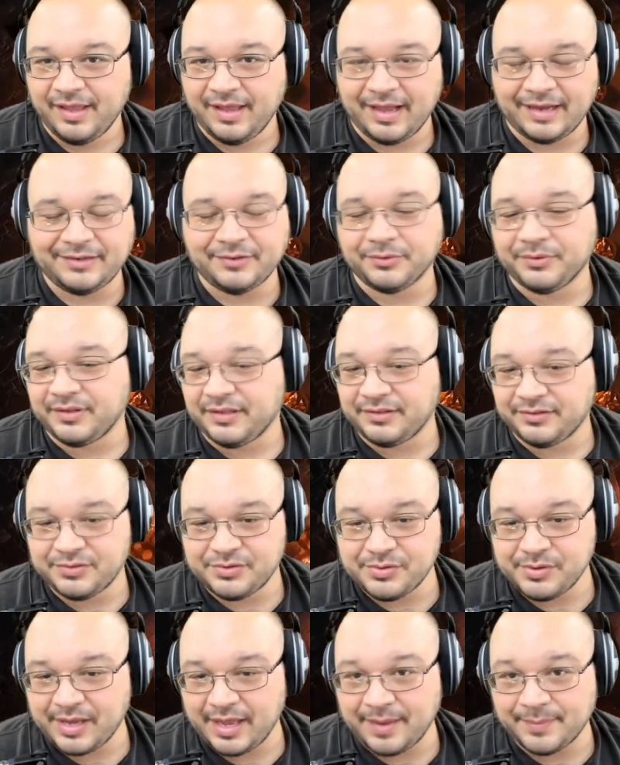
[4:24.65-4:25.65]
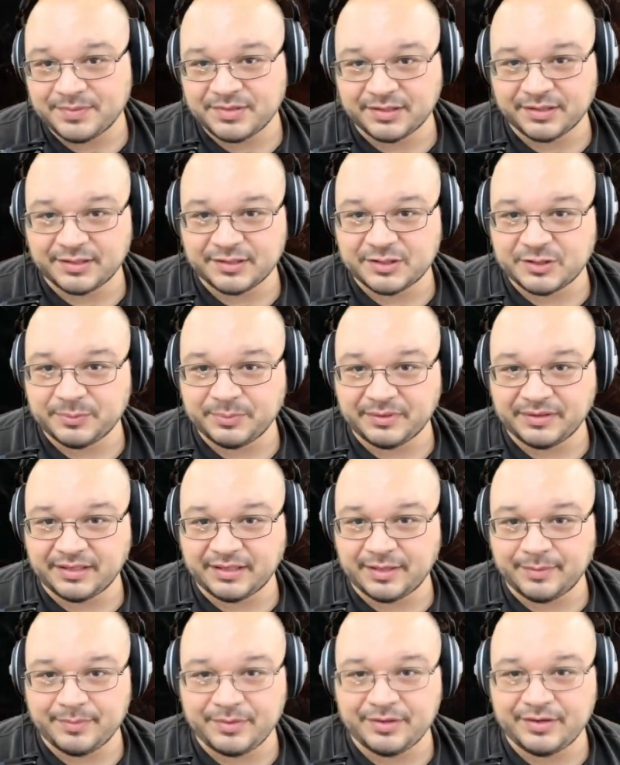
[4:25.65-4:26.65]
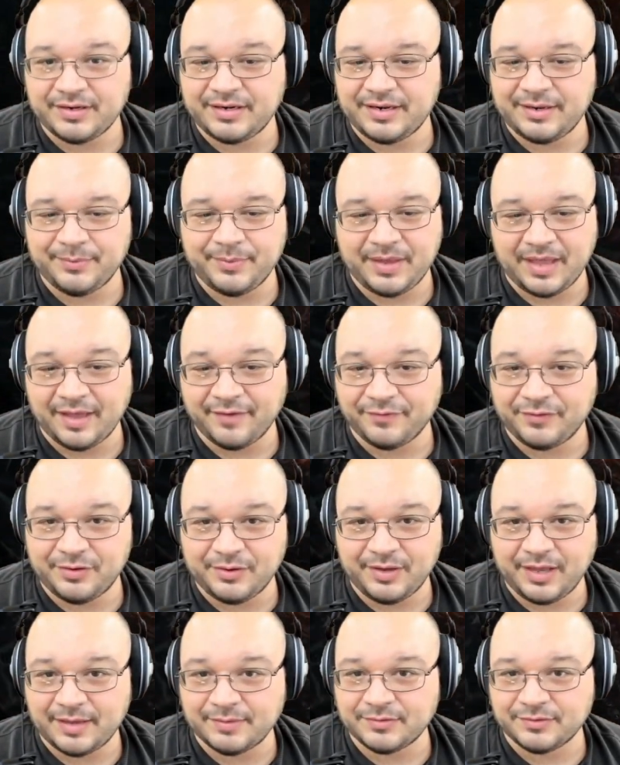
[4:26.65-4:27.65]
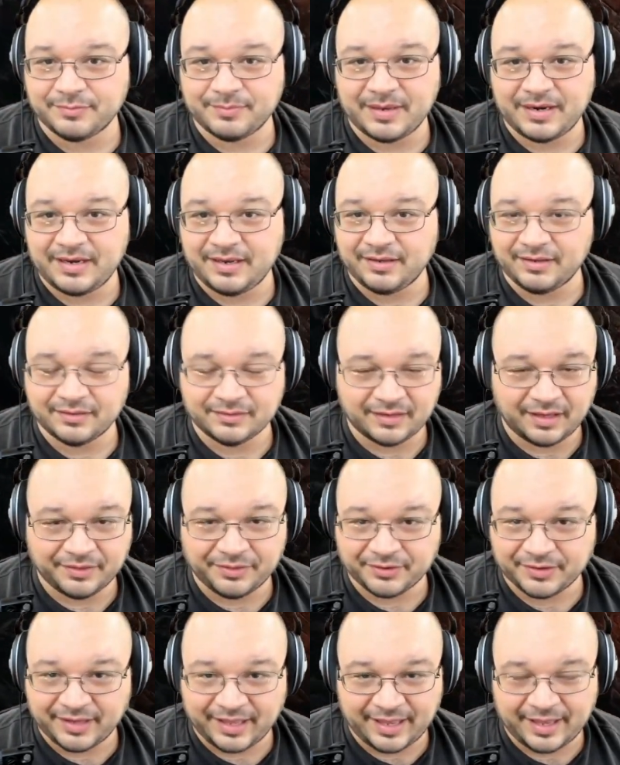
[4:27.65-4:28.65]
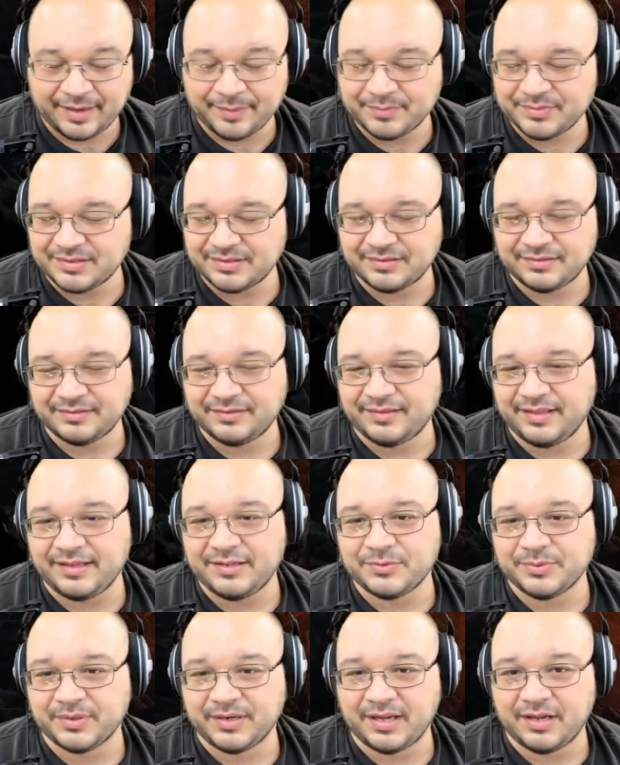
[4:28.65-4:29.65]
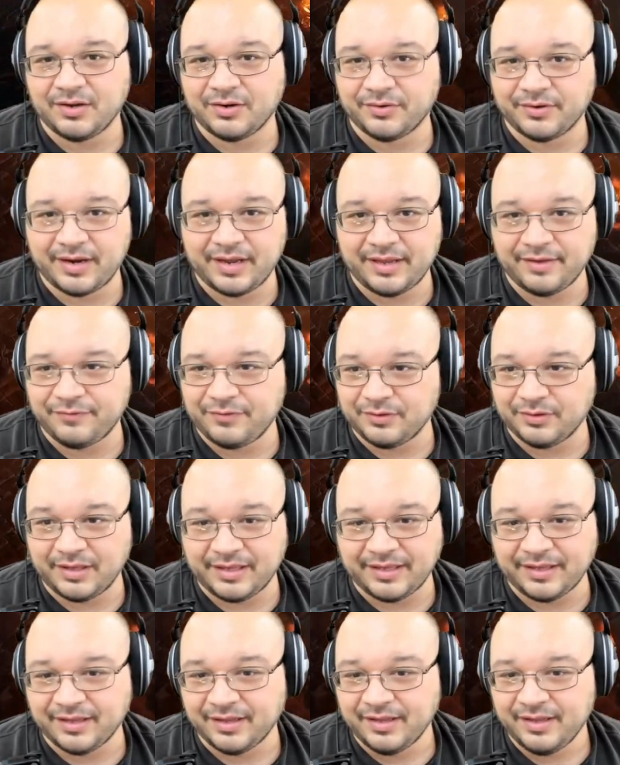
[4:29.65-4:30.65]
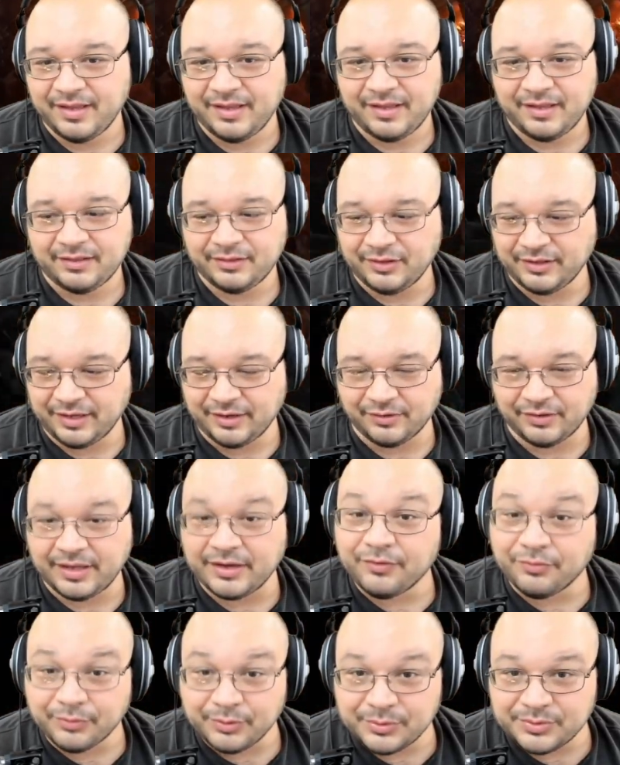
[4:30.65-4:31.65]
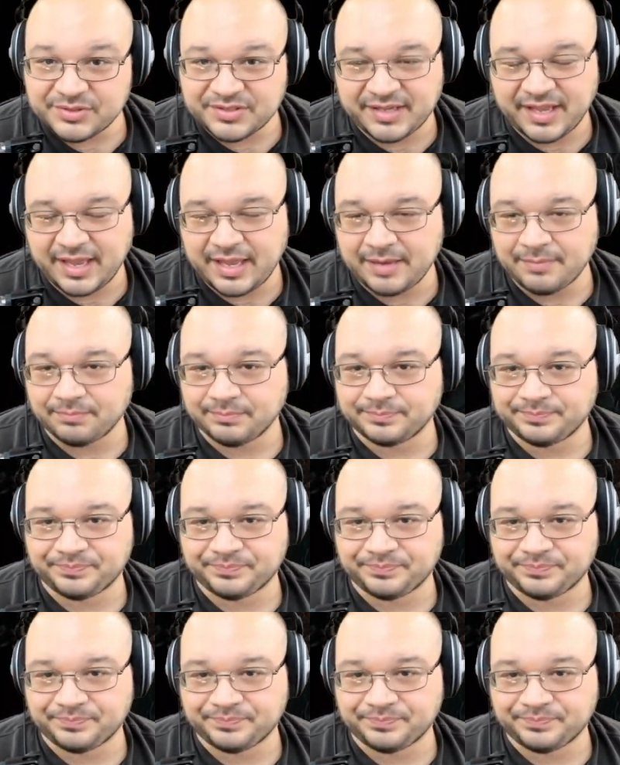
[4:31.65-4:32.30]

I don't think two games are going to split the community. We have two games for many other games, and things work out great. If you like, look at like RuneScape,